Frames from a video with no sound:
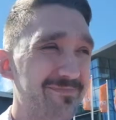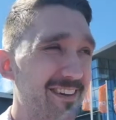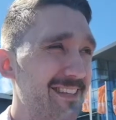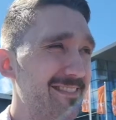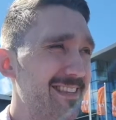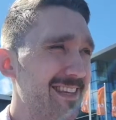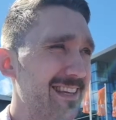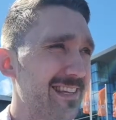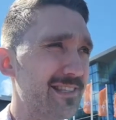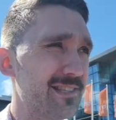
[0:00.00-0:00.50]
I
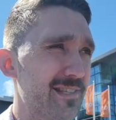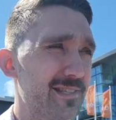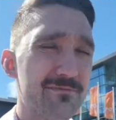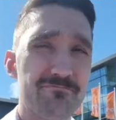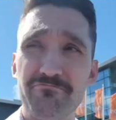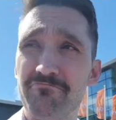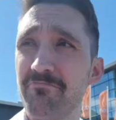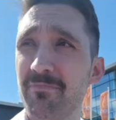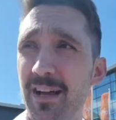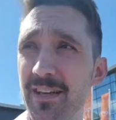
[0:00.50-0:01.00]
think it's
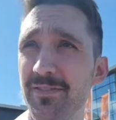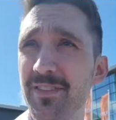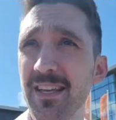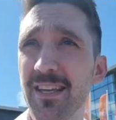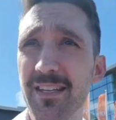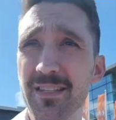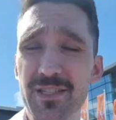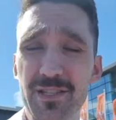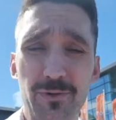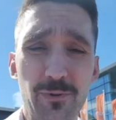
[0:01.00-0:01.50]
I
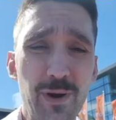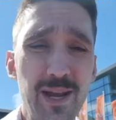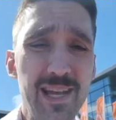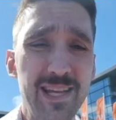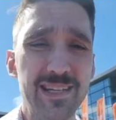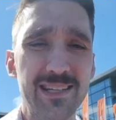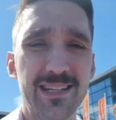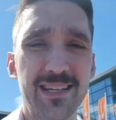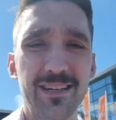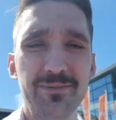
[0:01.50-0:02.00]
think it's
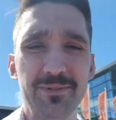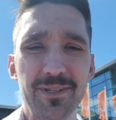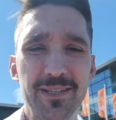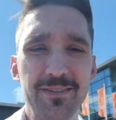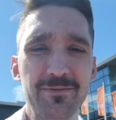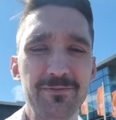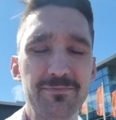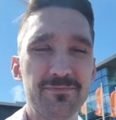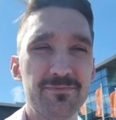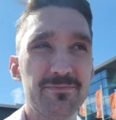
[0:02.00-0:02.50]
great. I
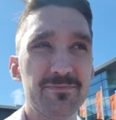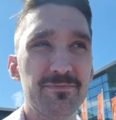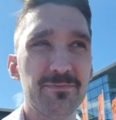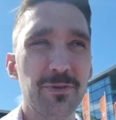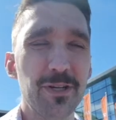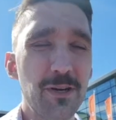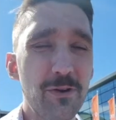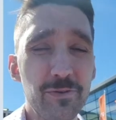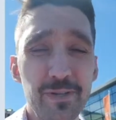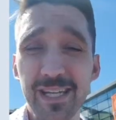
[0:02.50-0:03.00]
mean,
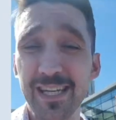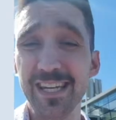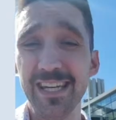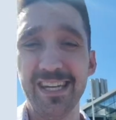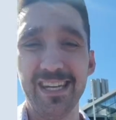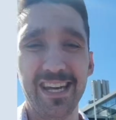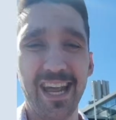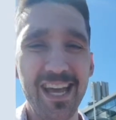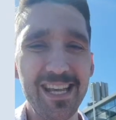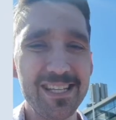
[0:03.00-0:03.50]
we don't need it
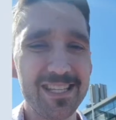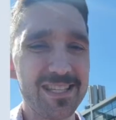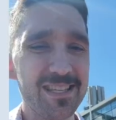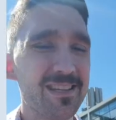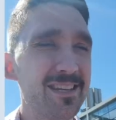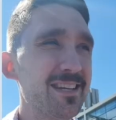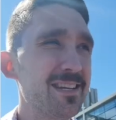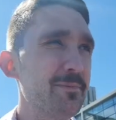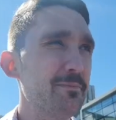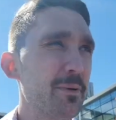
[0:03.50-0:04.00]
in
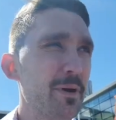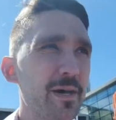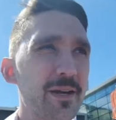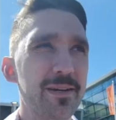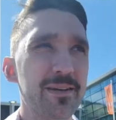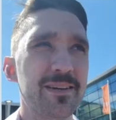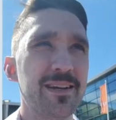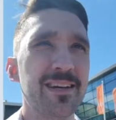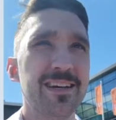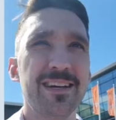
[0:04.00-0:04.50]
Iceland, but
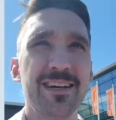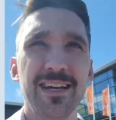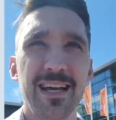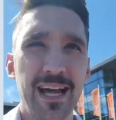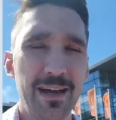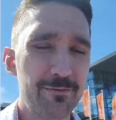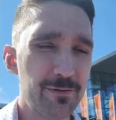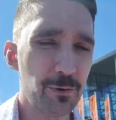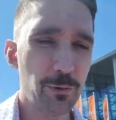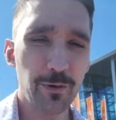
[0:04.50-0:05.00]

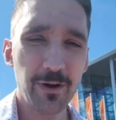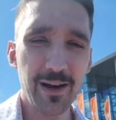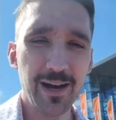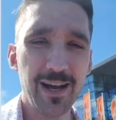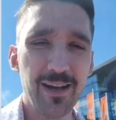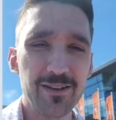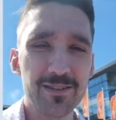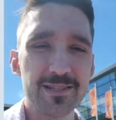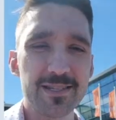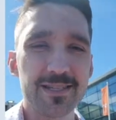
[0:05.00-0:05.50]
everywhere
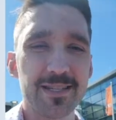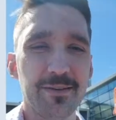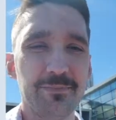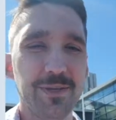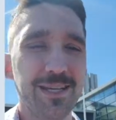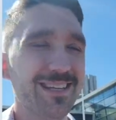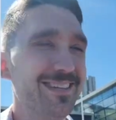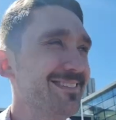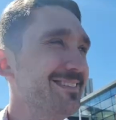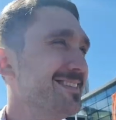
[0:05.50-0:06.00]
else, I
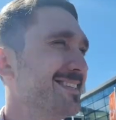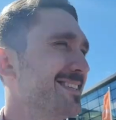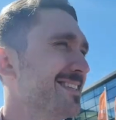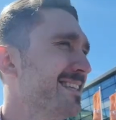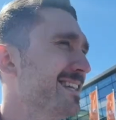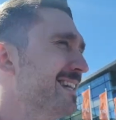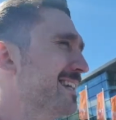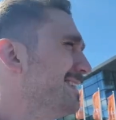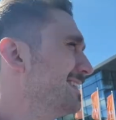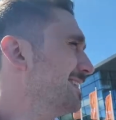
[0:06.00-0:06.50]
mean,
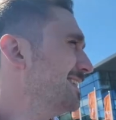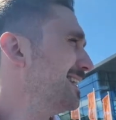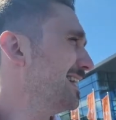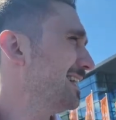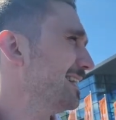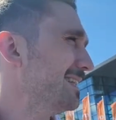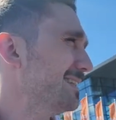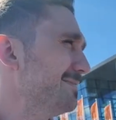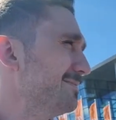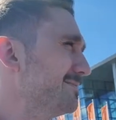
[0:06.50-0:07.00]

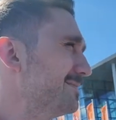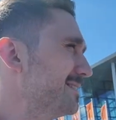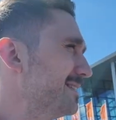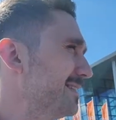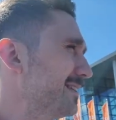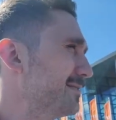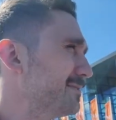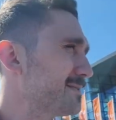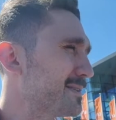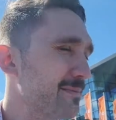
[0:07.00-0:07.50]

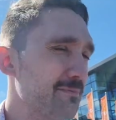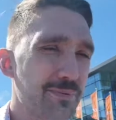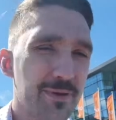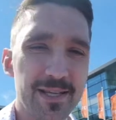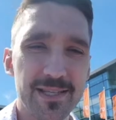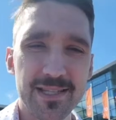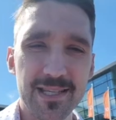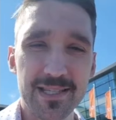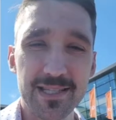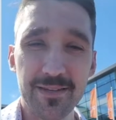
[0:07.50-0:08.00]
you know, some
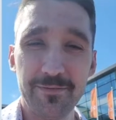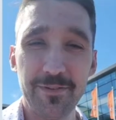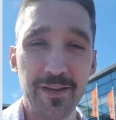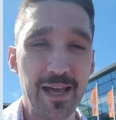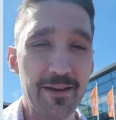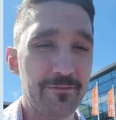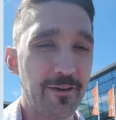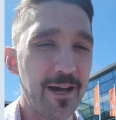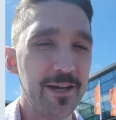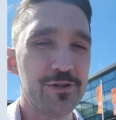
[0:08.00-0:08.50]
places if
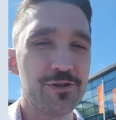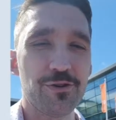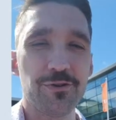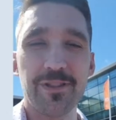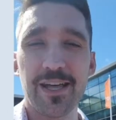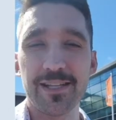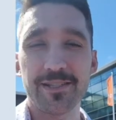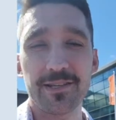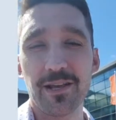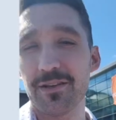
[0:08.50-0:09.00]
you have hydro,
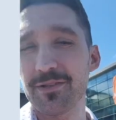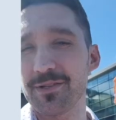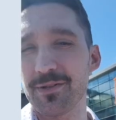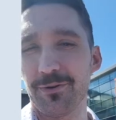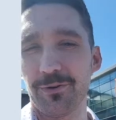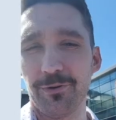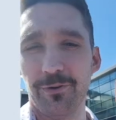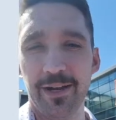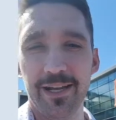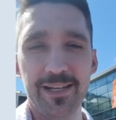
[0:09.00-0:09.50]
that's also
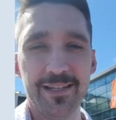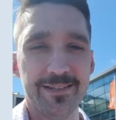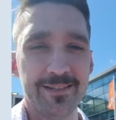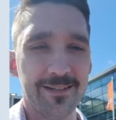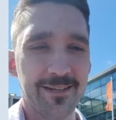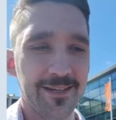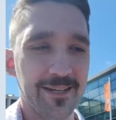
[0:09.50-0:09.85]
great.